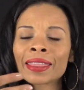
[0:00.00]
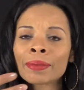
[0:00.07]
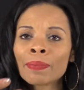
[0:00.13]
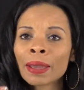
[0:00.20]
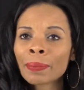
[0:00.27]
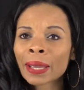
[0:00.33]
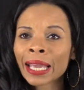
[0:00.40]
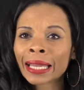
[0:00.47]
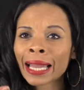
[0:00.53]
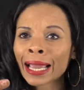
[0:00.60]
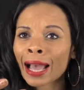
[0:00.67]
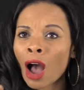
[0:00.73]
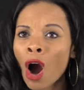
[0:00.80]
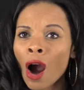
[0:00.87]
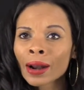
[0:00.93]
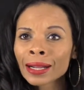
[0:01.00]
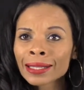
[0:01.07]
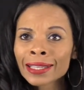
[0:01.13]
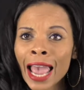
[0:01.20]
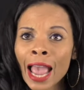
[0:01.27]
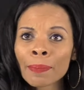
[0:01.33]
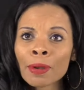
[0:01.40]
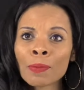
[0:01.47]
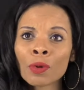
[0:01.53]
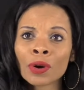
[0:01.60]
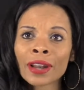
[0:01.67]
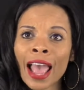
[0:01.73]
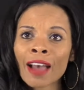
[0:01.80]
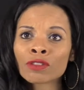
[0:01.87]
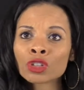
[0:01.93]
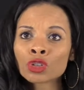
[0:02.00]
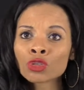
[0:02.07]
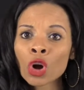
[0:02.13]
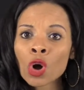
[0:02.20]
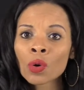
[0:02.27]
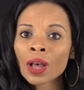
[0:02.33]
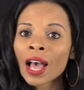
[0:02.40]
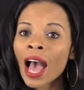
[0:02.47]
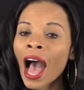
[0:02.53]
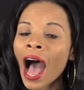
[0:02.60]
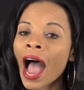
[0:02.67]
mimic like a heart attack. People can have stroke.